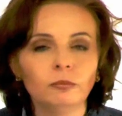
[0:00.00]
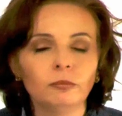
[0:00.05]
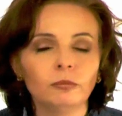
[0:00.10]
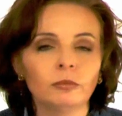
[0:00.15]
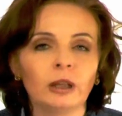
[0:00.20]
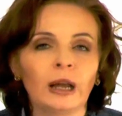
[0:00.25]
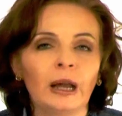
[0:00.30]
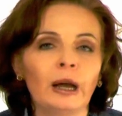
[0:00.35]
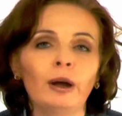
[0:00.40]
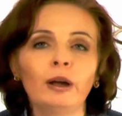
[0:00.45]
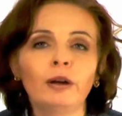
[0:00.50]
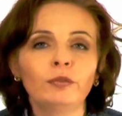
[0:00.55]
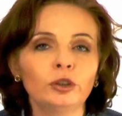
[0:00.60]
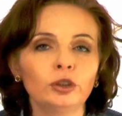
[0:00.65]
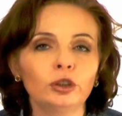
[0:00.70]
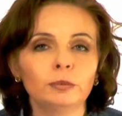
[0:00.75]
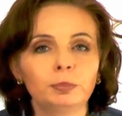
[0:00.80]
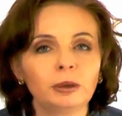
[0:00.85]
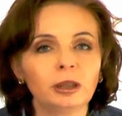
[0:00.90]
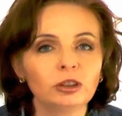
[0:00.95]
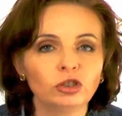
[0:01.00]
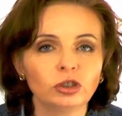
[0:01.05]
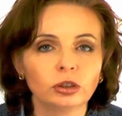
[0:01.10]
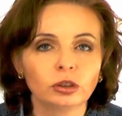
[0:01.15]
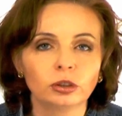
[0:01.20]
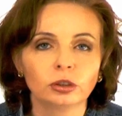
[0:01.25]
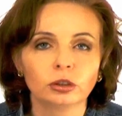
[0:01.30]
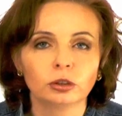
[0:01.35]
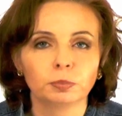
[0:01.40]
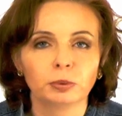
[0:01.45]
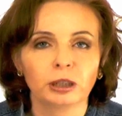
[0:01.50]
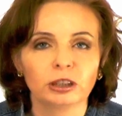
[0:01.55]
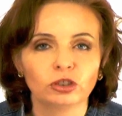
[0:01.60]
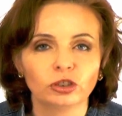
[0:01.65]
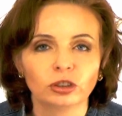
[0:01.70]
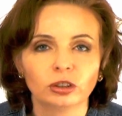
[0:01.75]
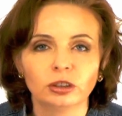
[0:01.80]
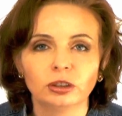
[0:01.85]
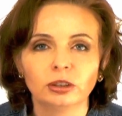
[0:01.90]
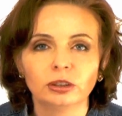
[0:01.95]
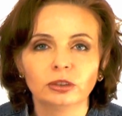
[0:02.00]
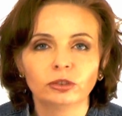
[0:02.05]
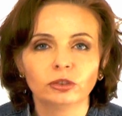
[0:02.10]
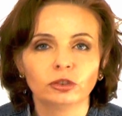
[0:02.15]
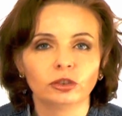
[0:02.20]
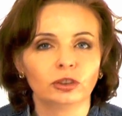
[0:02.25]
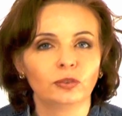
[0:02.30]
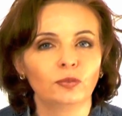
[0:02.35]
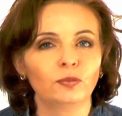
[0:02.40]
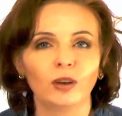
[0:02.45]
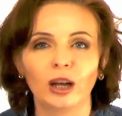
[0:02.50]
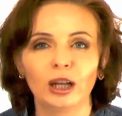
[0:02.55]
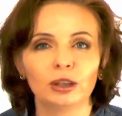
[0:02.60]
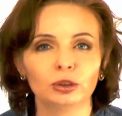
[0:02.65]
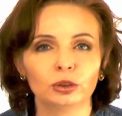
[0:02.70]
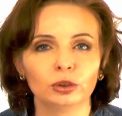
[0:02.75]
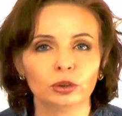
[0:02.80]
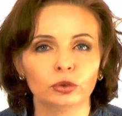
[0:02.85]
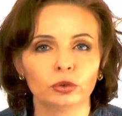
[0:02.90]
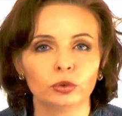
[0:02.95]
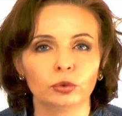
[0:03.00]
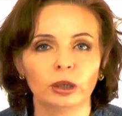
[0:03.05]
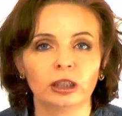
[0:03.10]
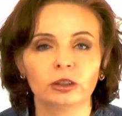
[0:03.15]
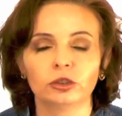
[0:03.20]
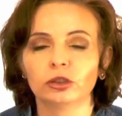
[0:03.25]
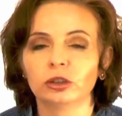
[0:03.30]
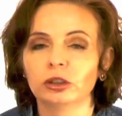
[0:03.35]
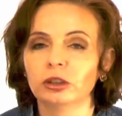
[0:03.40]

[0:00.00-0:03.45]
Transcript: However your pressure cooker pressure cooks, just follow those directions.